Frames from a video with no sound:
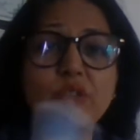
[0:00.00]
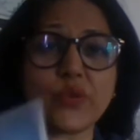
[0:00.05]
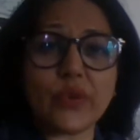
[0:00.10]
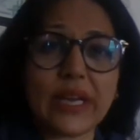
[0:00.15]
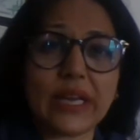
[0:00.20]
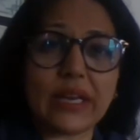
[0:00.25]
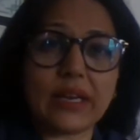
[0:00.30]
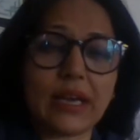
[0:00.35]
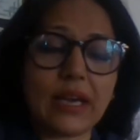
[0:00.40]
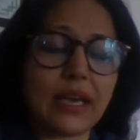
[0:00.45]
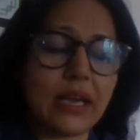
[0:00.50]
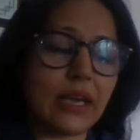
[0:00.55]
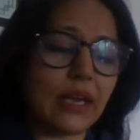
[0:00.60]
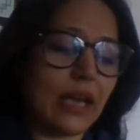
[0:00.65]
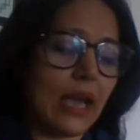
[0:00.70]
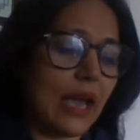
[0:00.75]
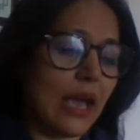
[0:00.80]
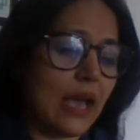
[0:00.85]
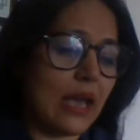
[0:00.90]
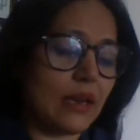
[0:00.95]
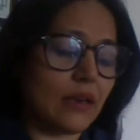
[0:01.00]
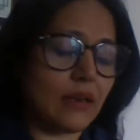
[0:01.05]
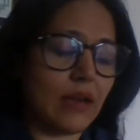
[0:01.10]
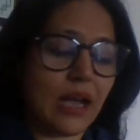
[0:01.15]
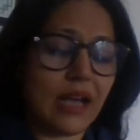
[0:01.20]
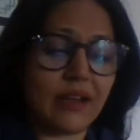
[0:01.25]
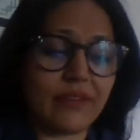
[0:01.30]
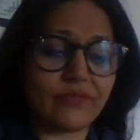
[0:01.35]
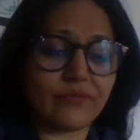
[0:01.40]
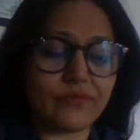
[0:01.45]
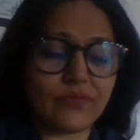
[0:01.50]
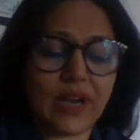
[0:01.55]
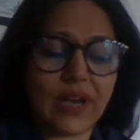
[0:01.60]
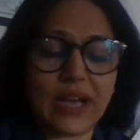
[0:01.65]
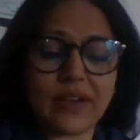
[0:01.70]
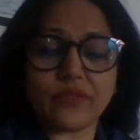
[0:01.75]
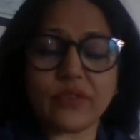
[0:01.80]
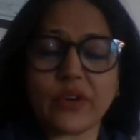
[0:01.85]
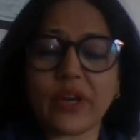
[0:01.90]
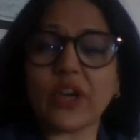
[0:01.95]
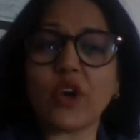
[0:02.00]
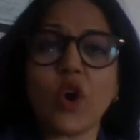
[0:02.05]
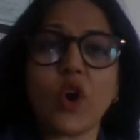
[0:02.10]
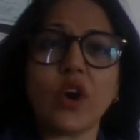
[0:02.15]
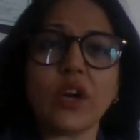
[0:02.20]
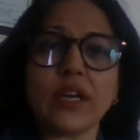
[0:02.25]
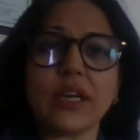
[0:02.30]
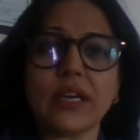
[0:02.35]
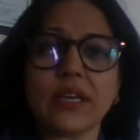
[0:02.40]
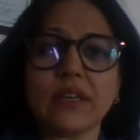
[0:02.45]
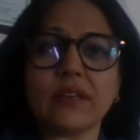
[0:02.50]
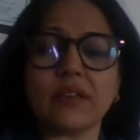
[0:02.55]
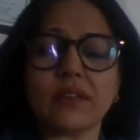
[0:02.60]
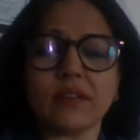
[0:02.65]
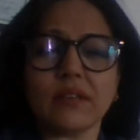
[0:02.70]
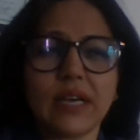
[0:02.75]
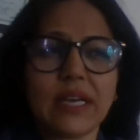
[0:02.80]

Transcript: reading and I've, I've recorded